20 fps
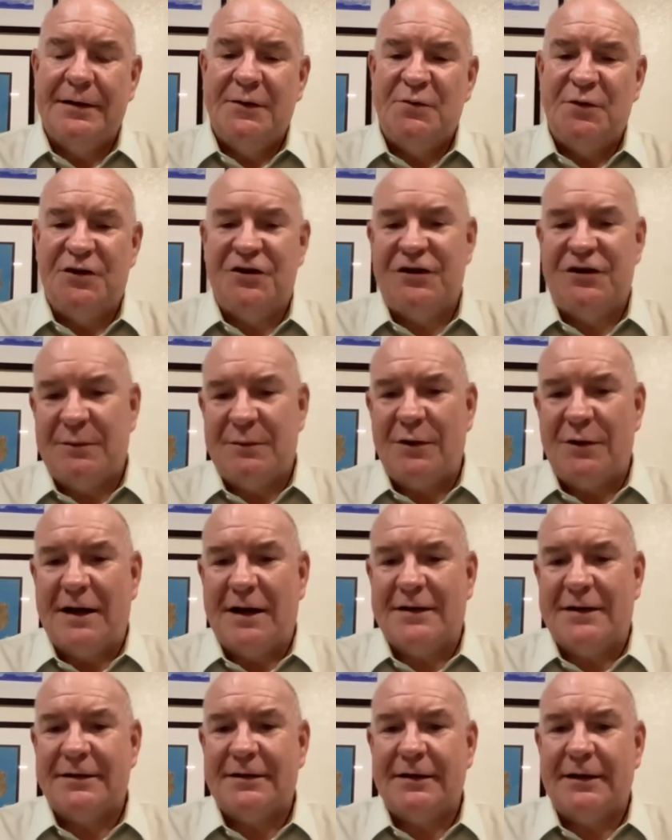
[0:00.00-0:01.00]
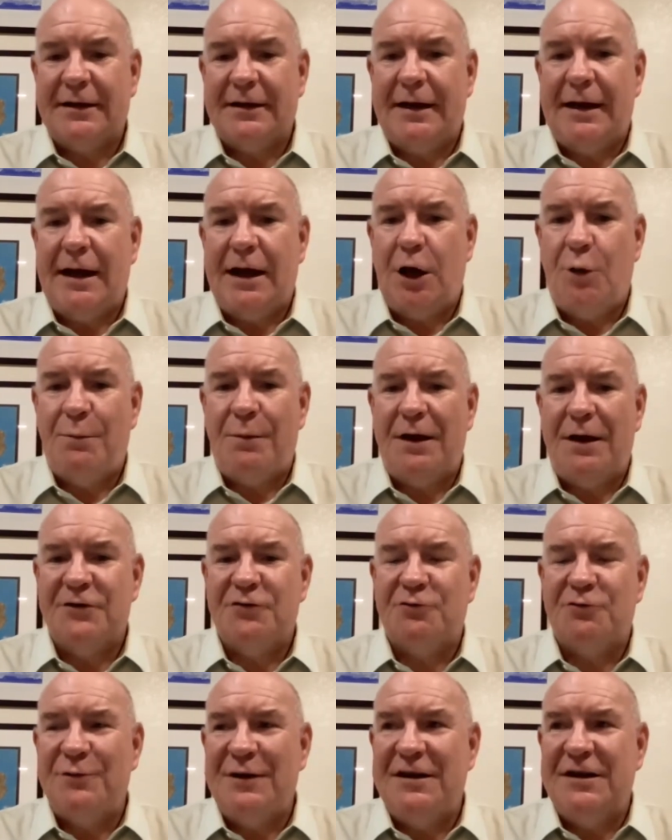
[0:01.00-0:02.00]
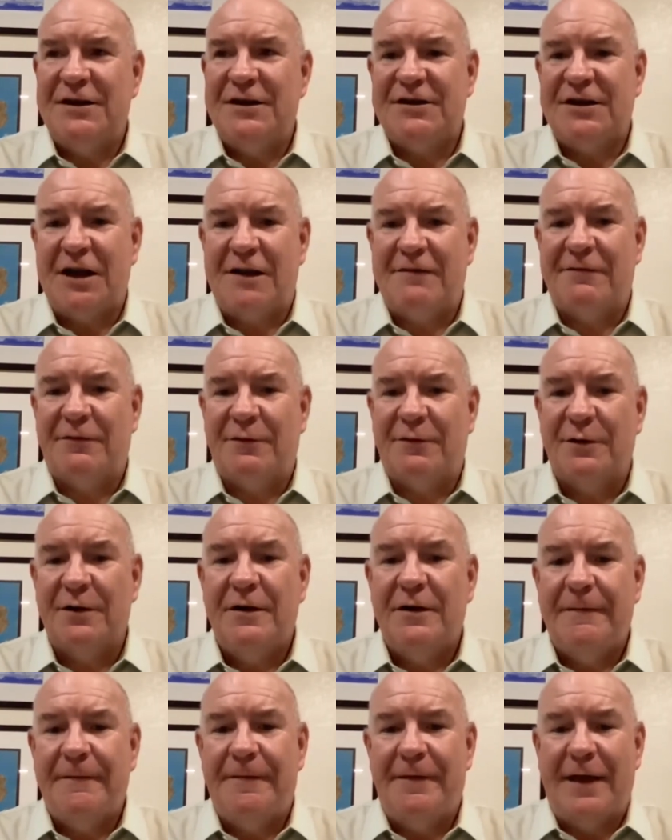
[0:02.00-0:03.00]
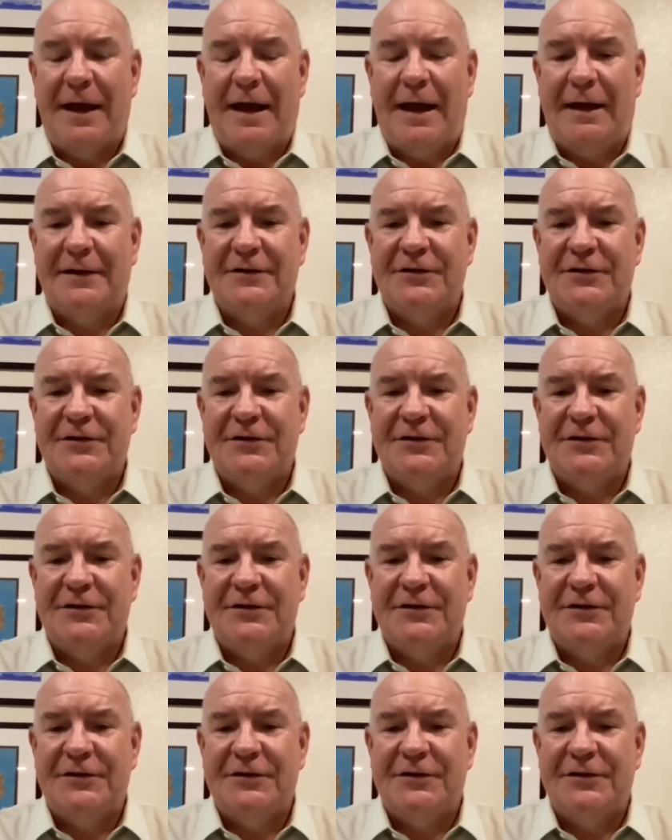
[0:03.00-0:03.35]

But shipwrecks help us rediscover that.